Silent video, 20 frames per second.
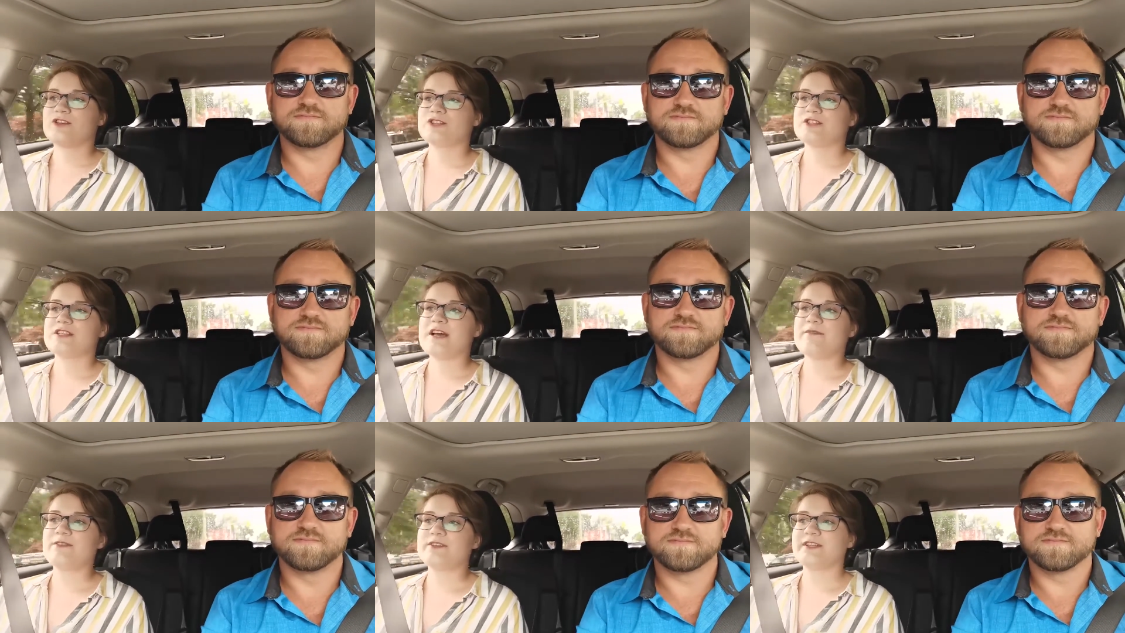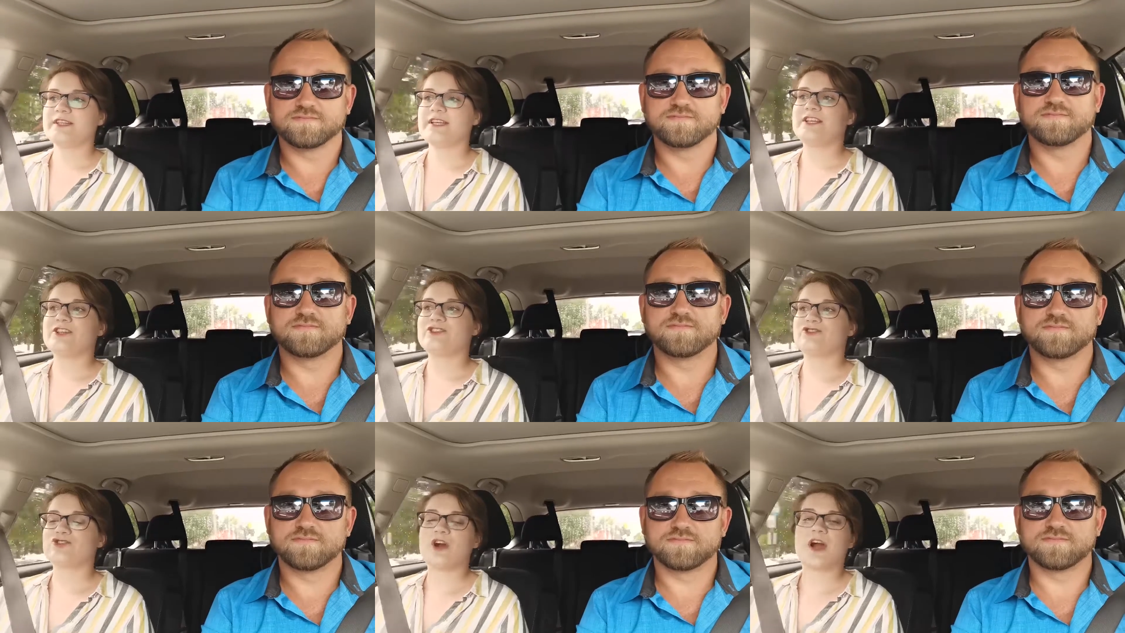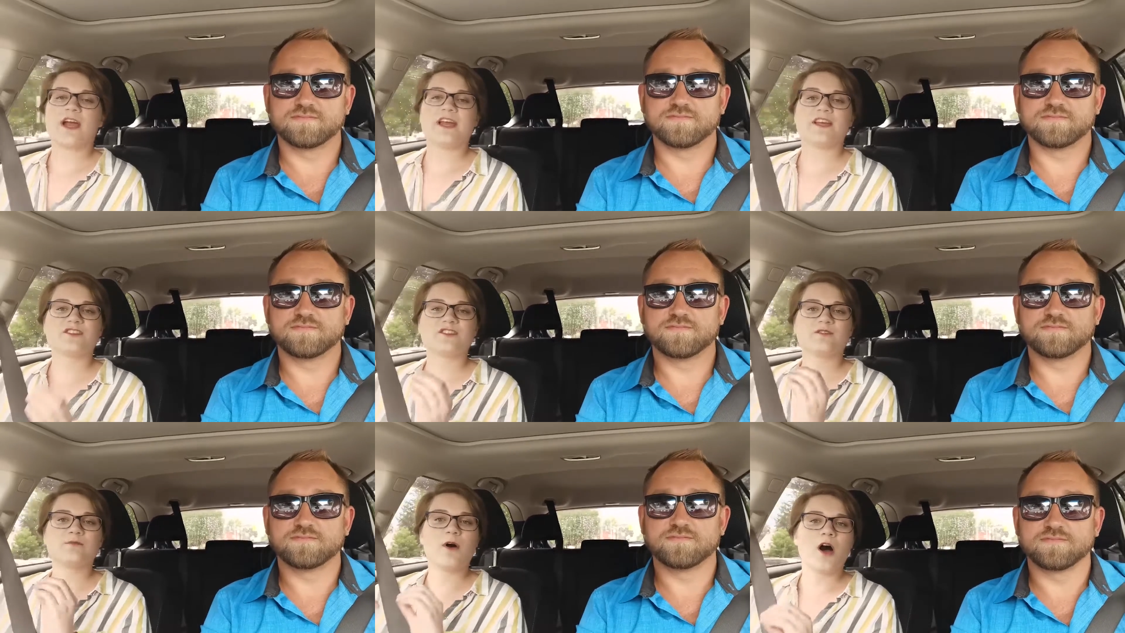Speaker 1: definitely
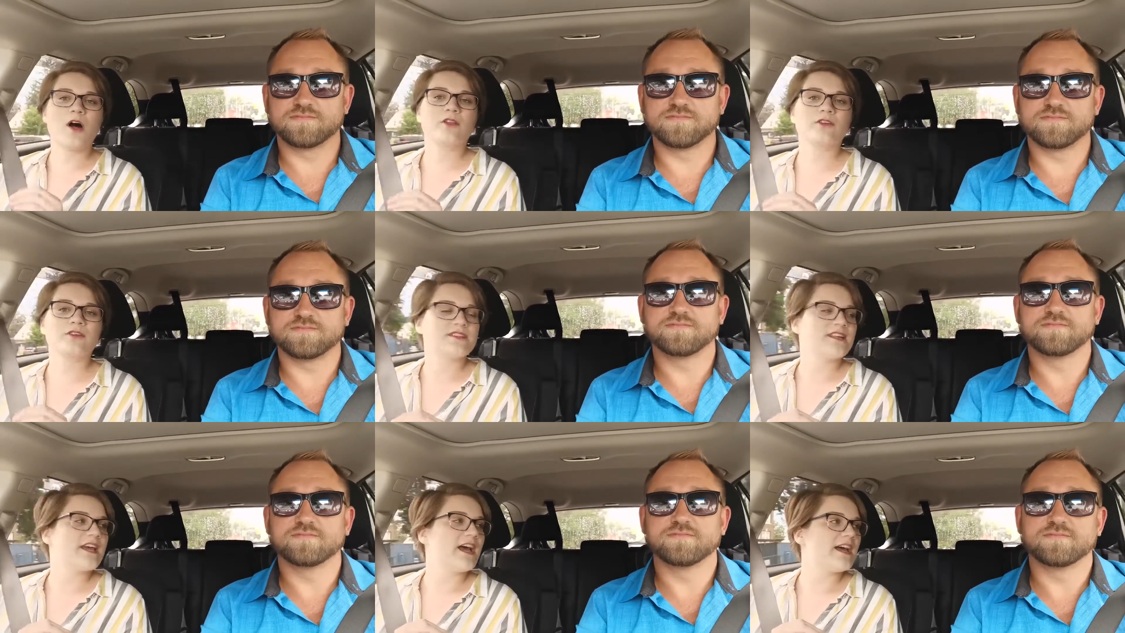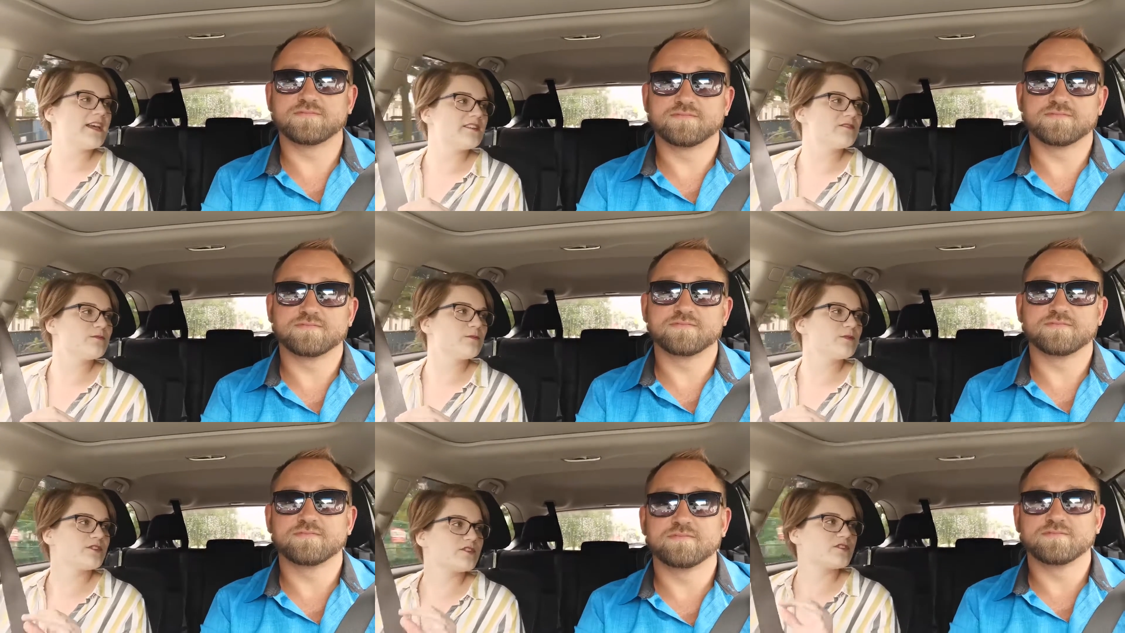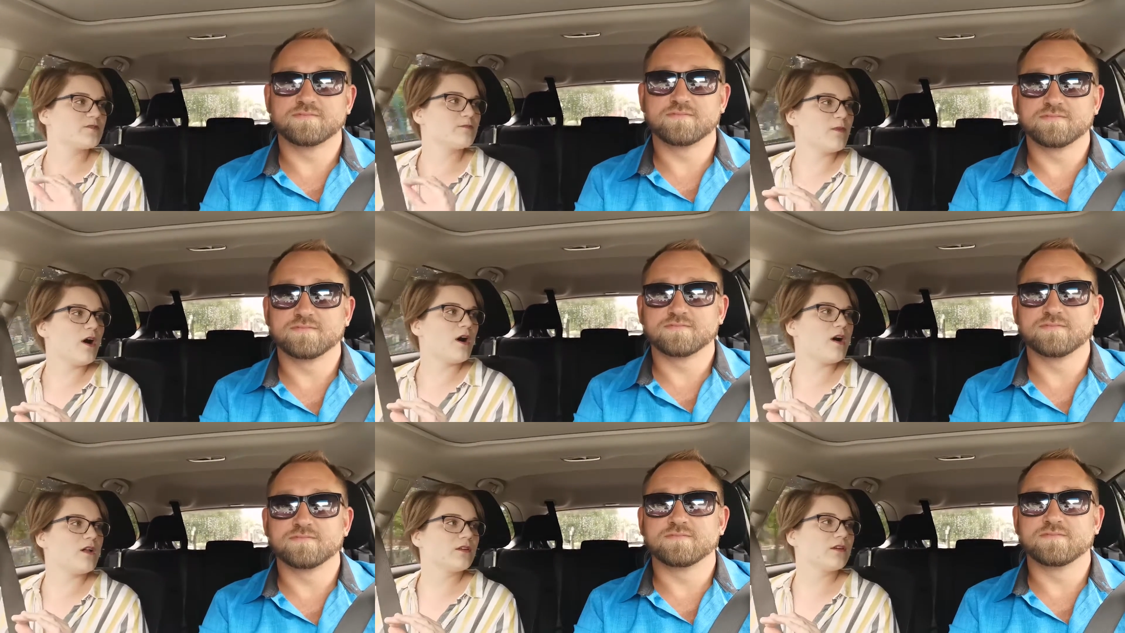trying smaller tests with a
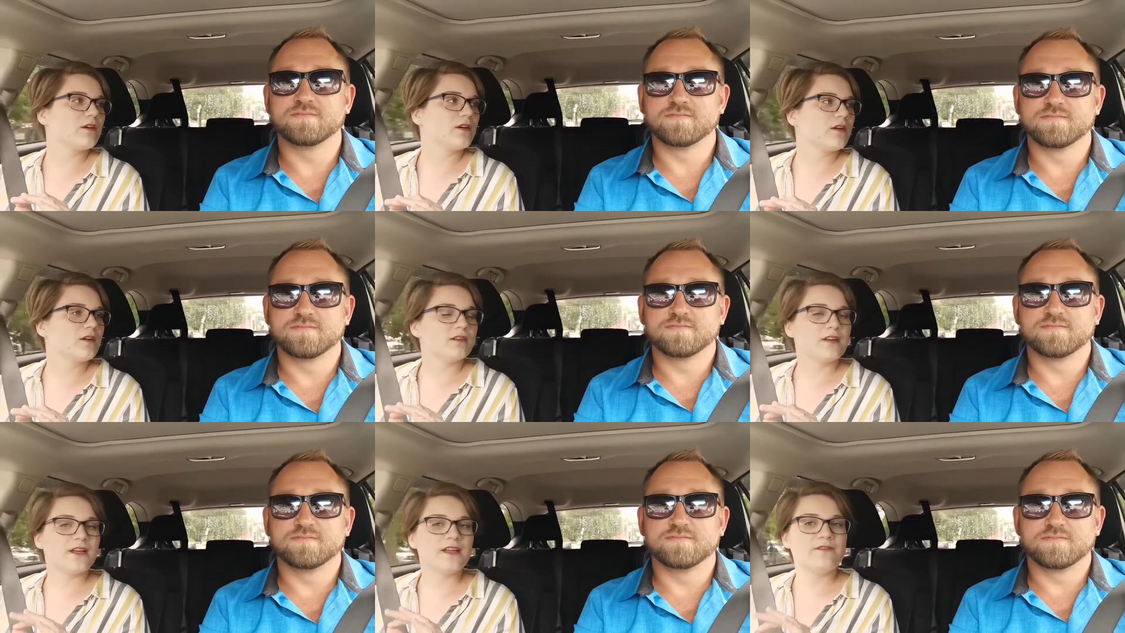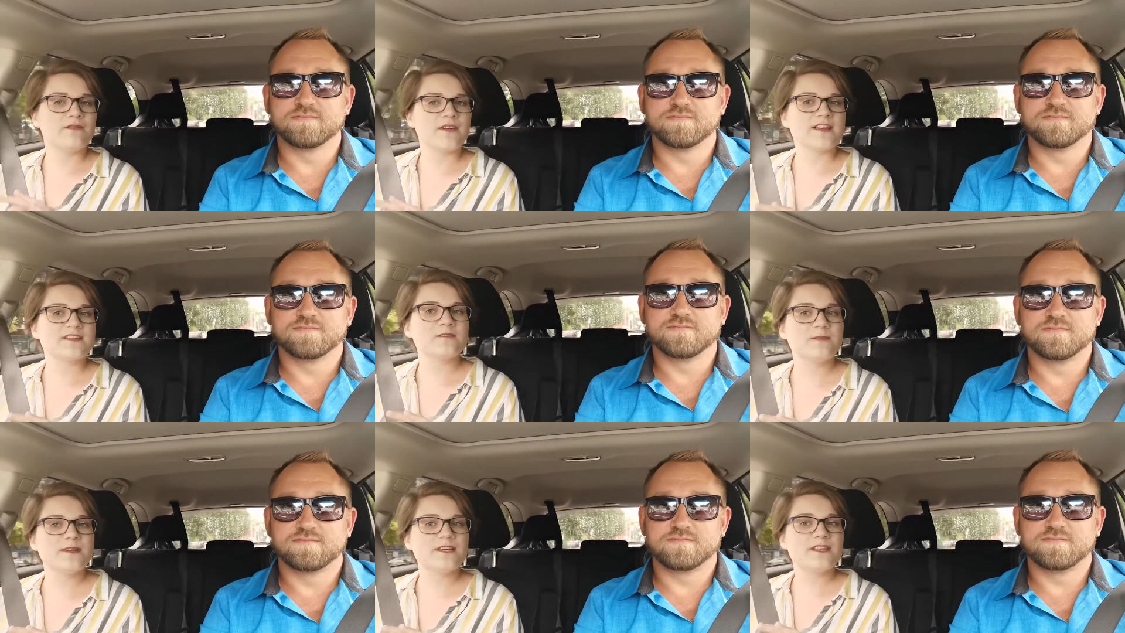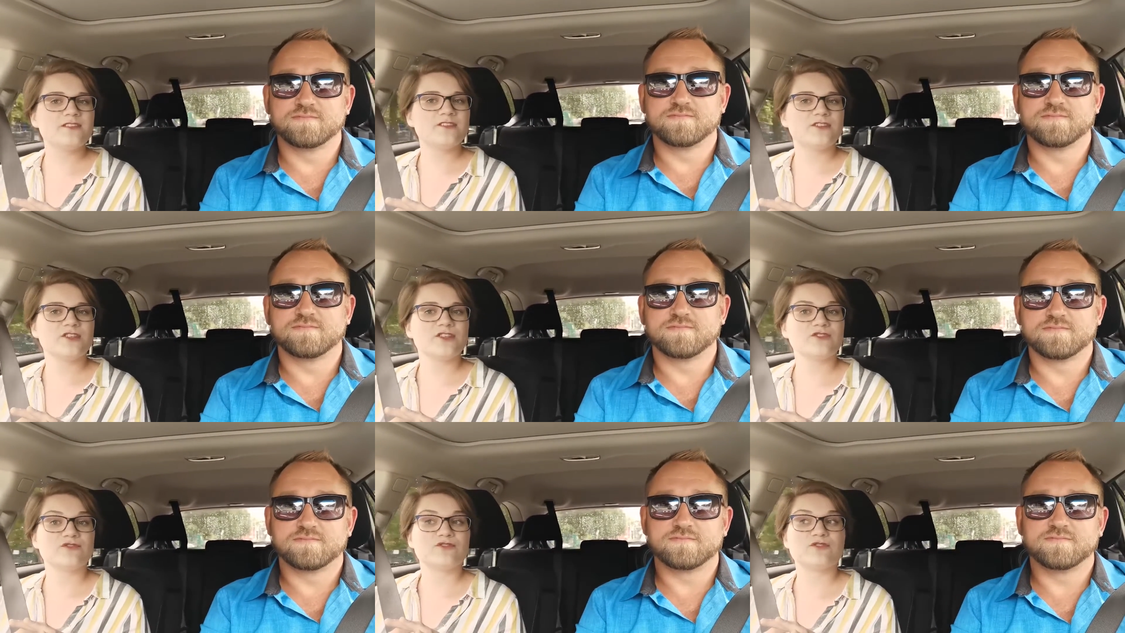smaller investment
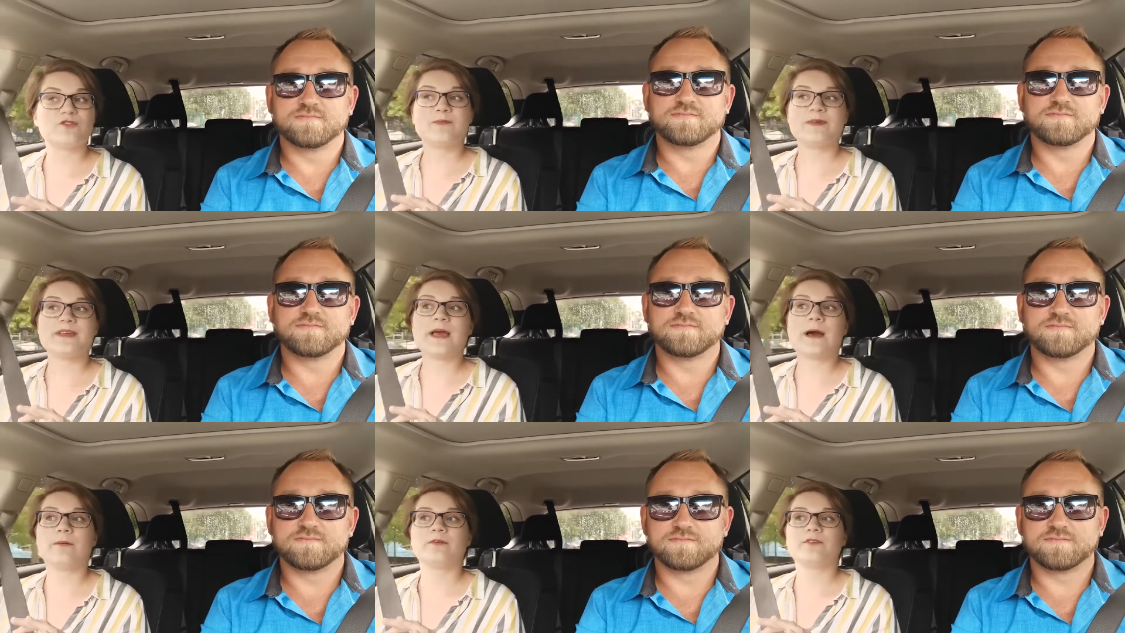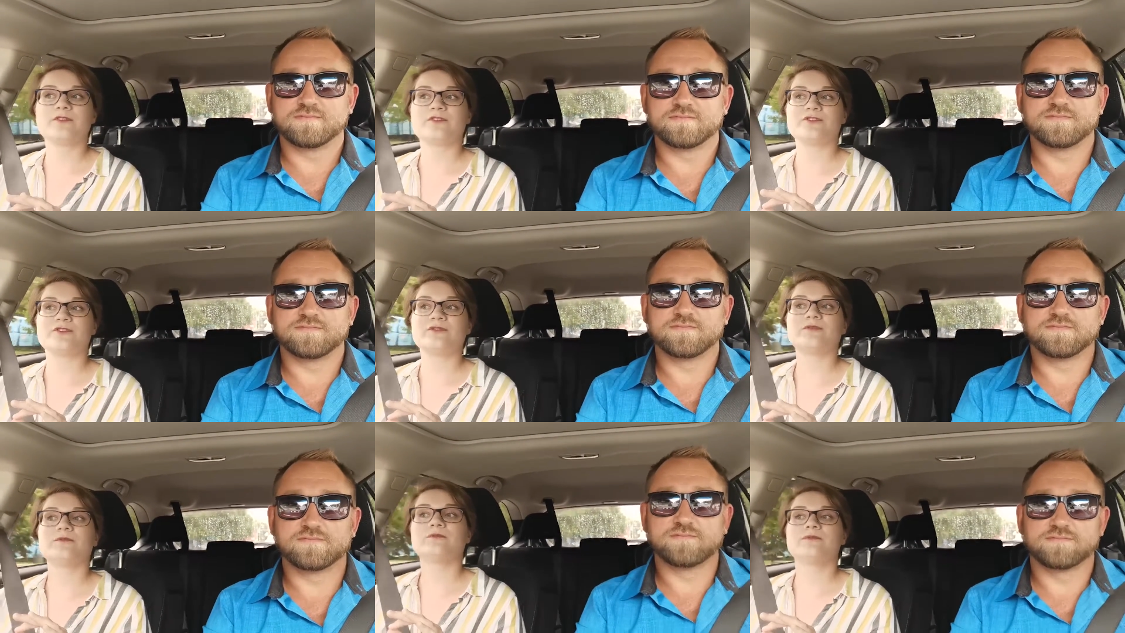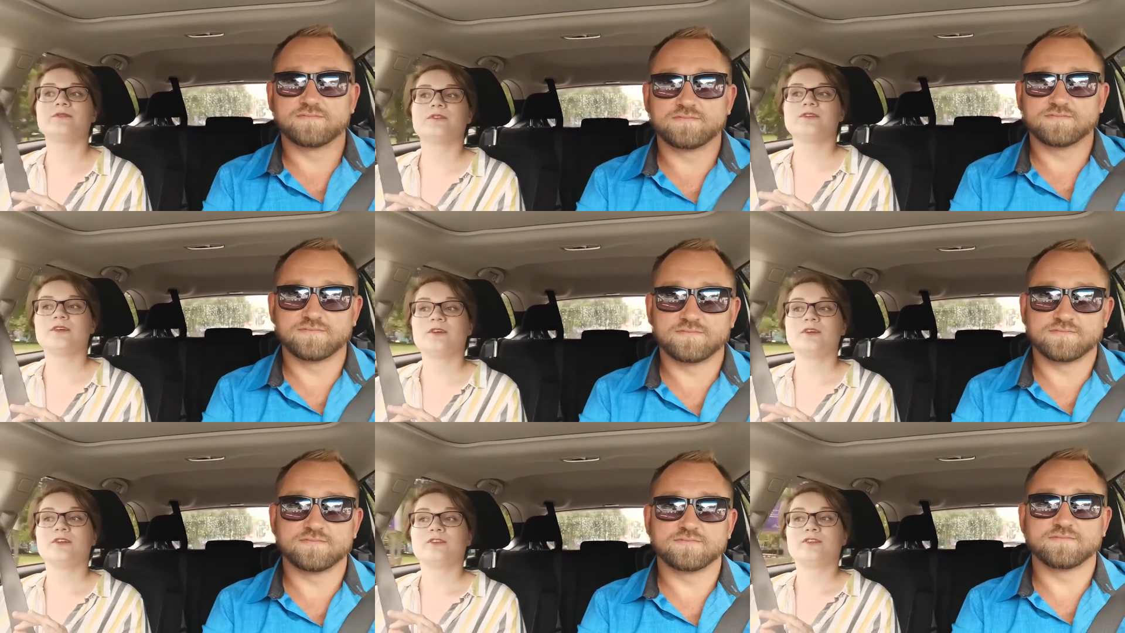to, to be able to
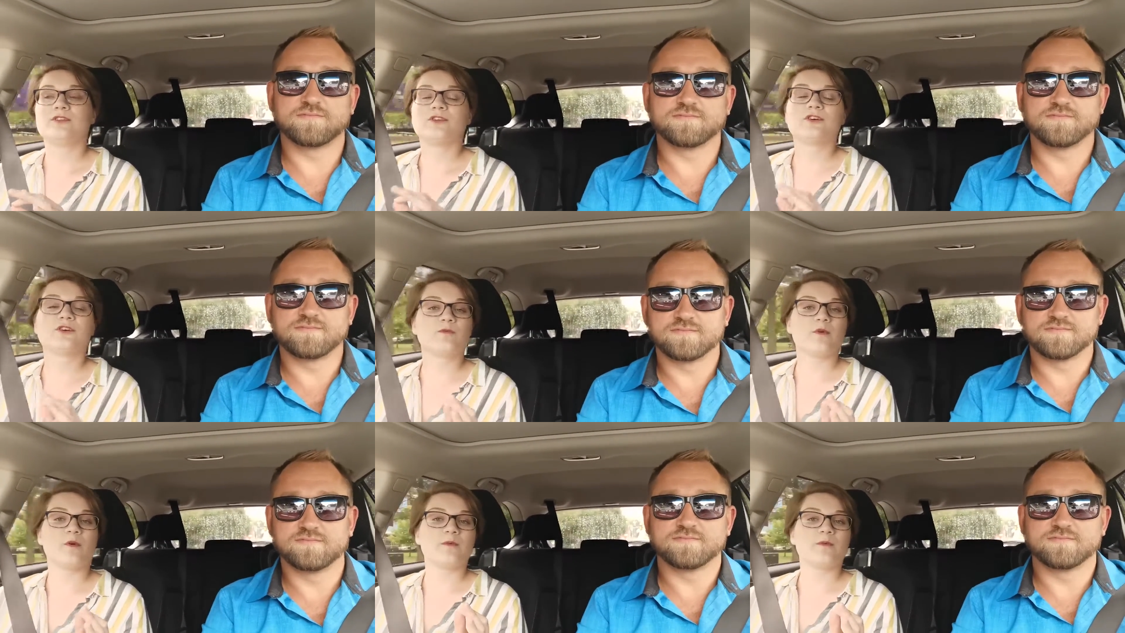learn